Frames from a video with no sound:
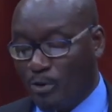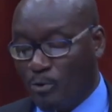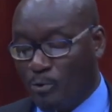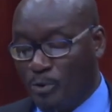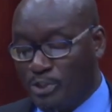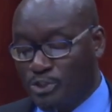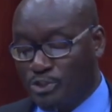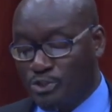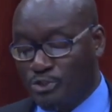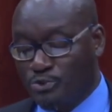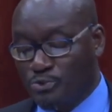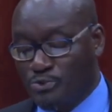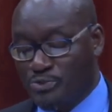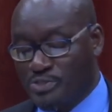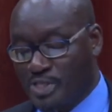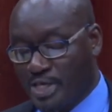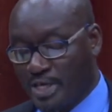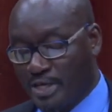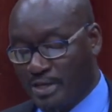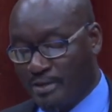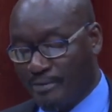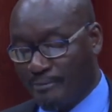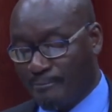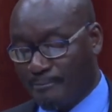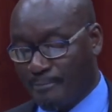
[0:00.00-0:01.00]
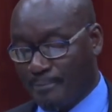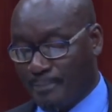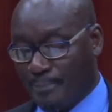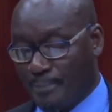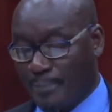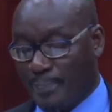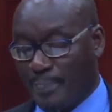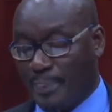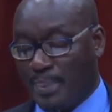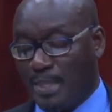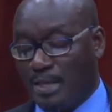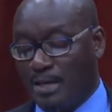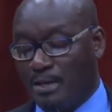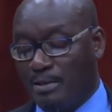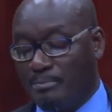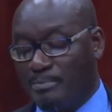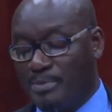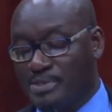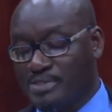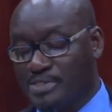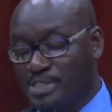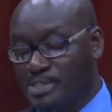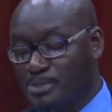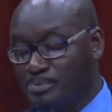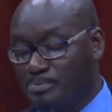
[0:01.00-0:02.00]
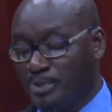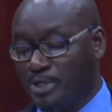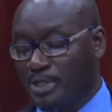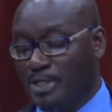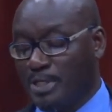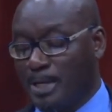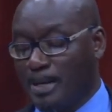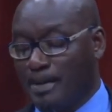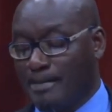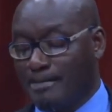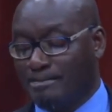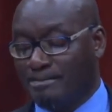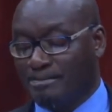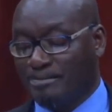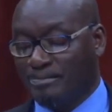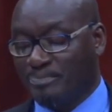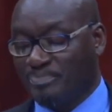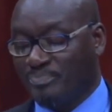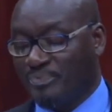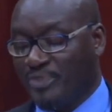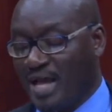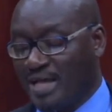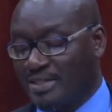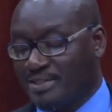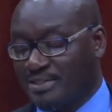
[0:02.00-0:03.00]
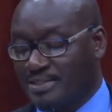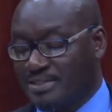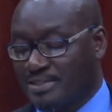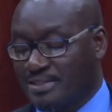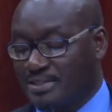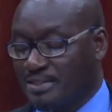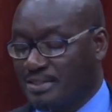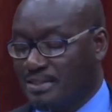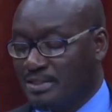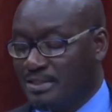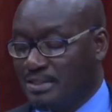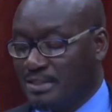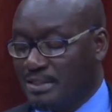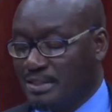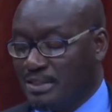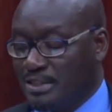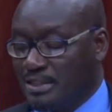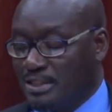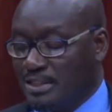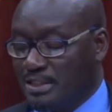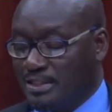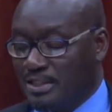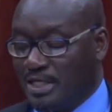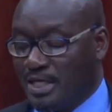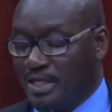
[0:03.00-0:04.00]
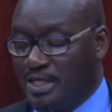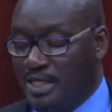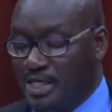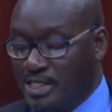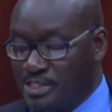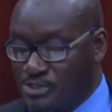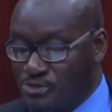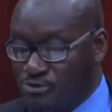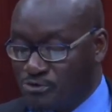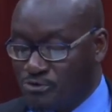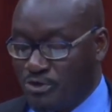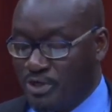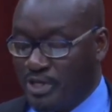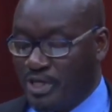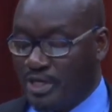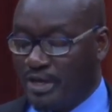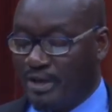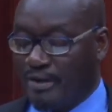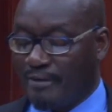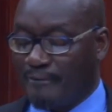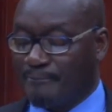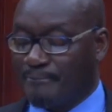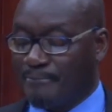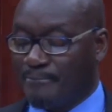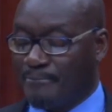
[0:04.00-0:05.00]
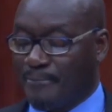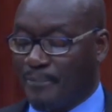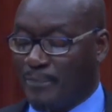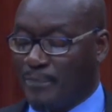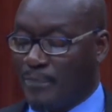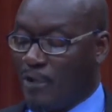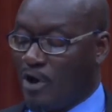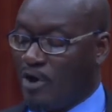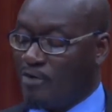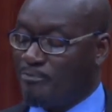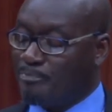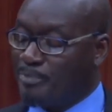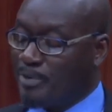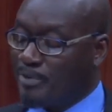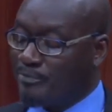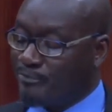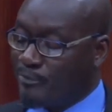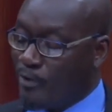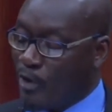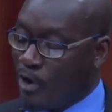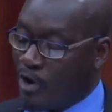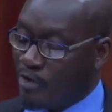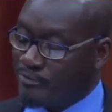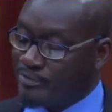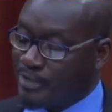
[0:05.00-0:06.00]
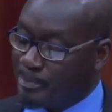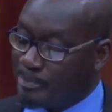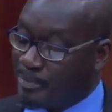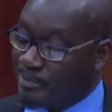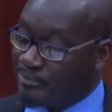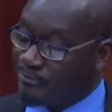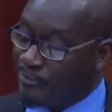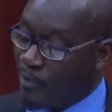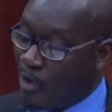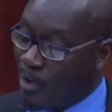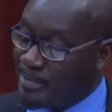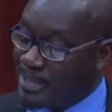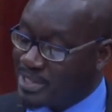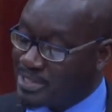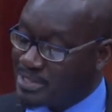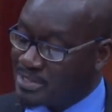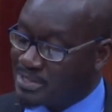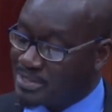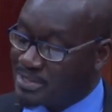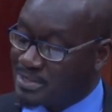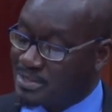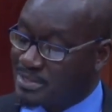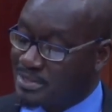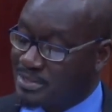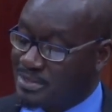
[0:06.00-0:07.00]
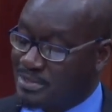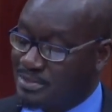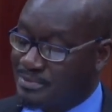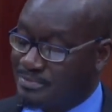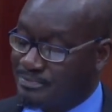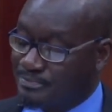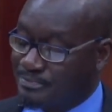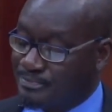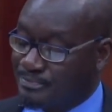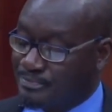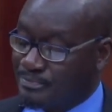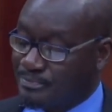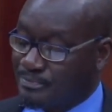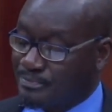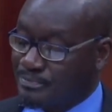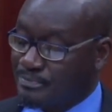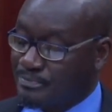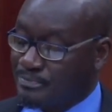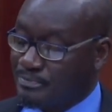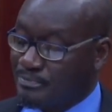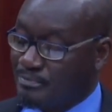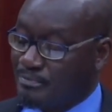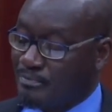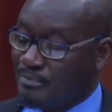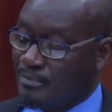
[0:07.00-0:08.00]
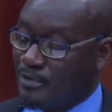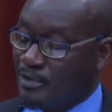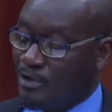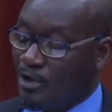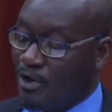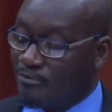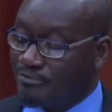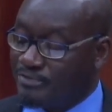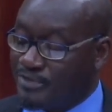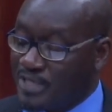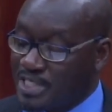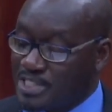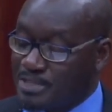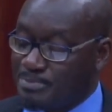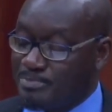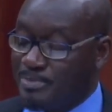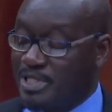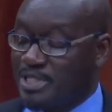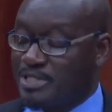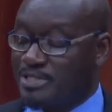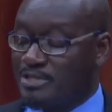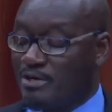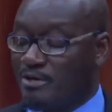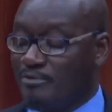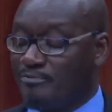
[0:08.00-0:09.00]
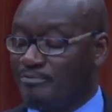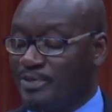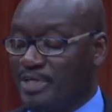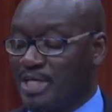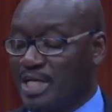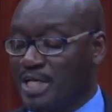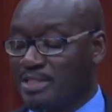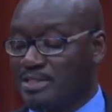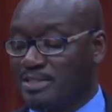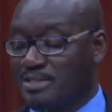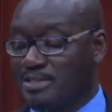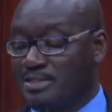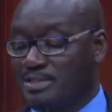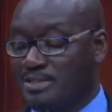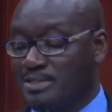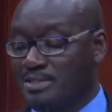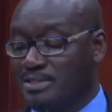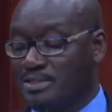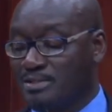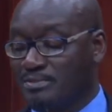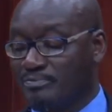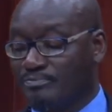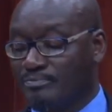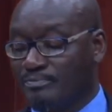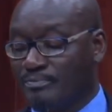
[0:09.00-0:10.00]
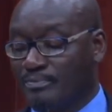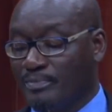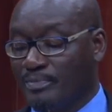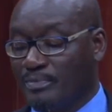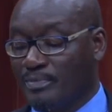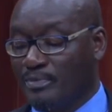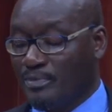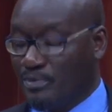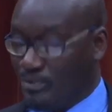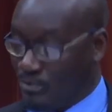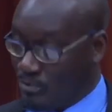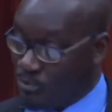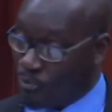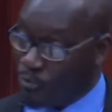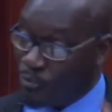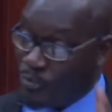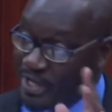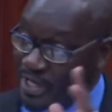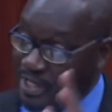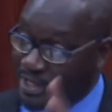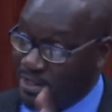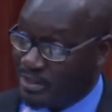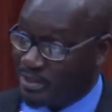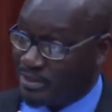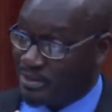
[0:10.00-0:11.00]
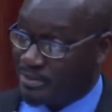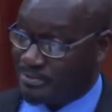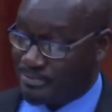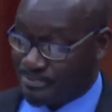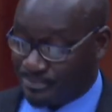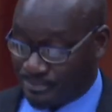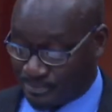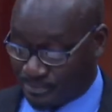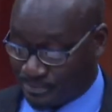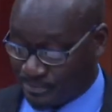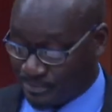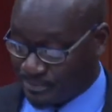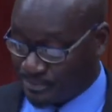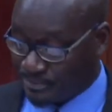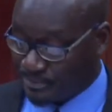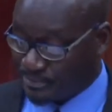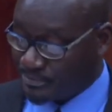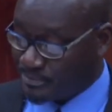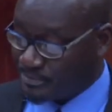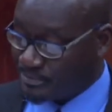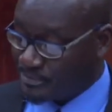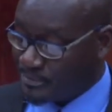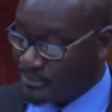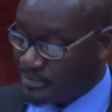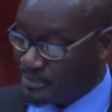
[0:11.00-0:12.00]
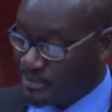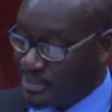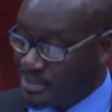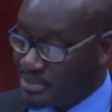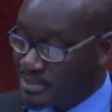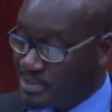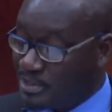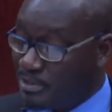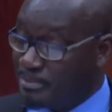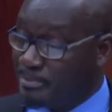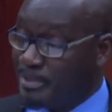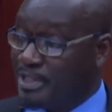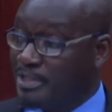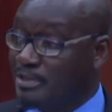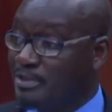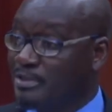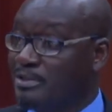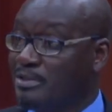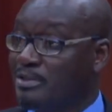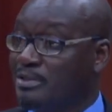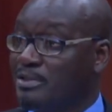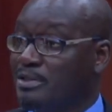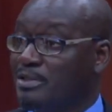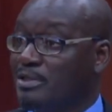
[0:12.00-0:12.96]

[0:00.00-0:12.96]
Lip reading: wish to say, Mr. Speaker, that the history of the performance of this Minister of Finance will determine